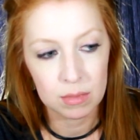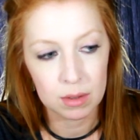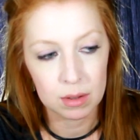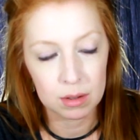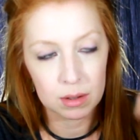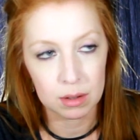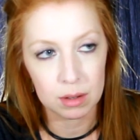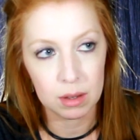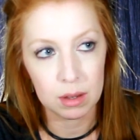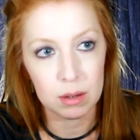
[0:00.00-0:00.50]
a
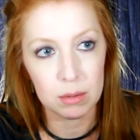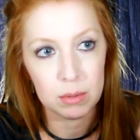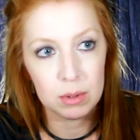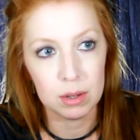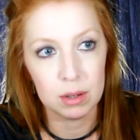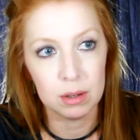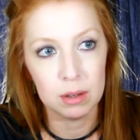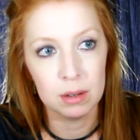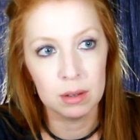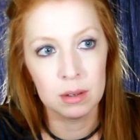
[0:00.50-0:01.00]
kiwi,
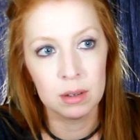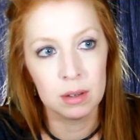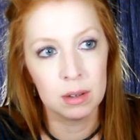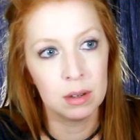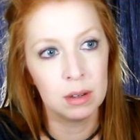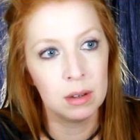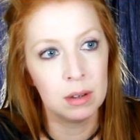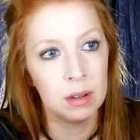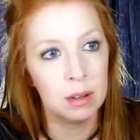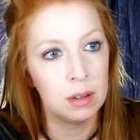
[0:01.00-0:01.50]

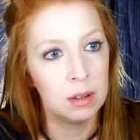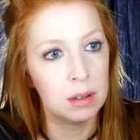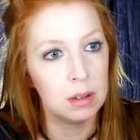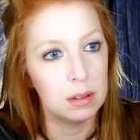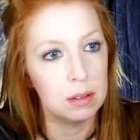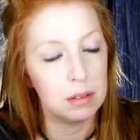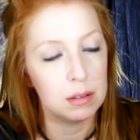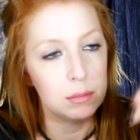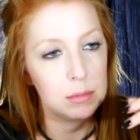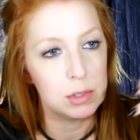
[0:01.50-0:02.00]

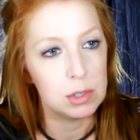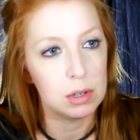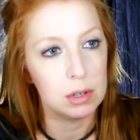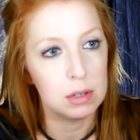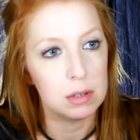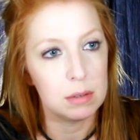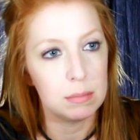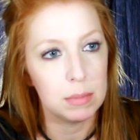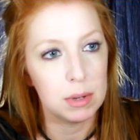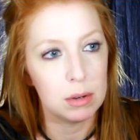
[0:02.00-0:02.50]
some cherry
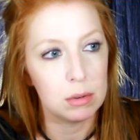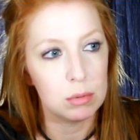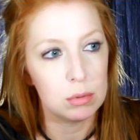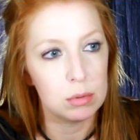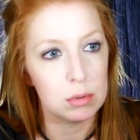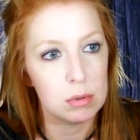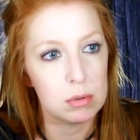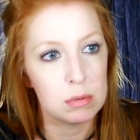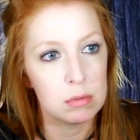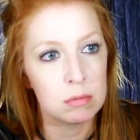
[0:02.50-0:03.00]

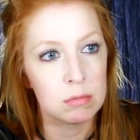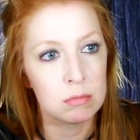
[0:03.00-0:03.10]
tomatoes.